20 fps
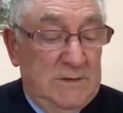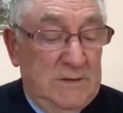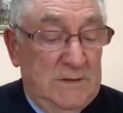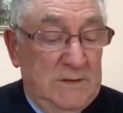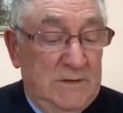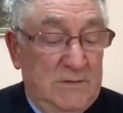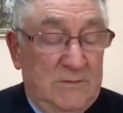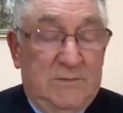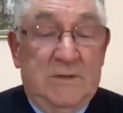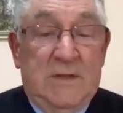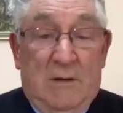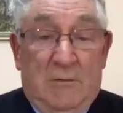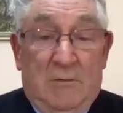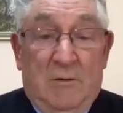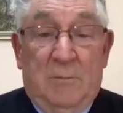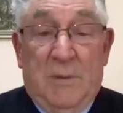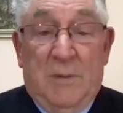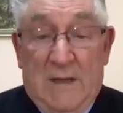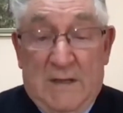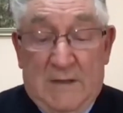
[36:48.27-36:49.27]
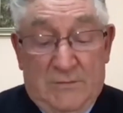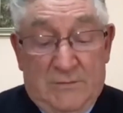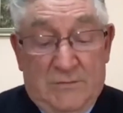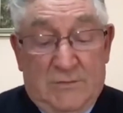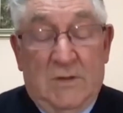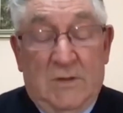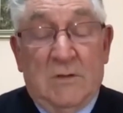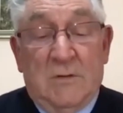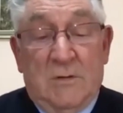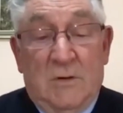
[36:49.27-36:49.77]
is now a
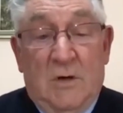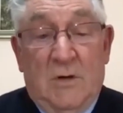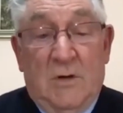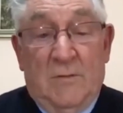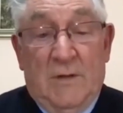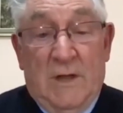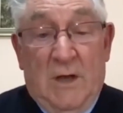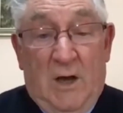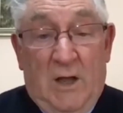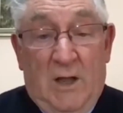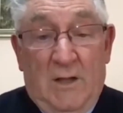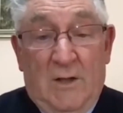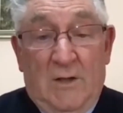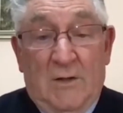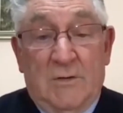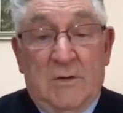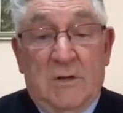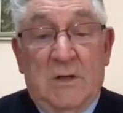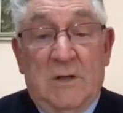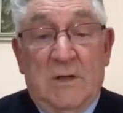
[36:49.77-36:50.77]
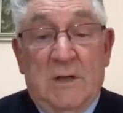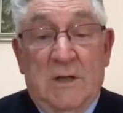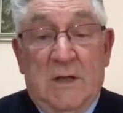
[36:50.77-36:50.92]
pastor on the island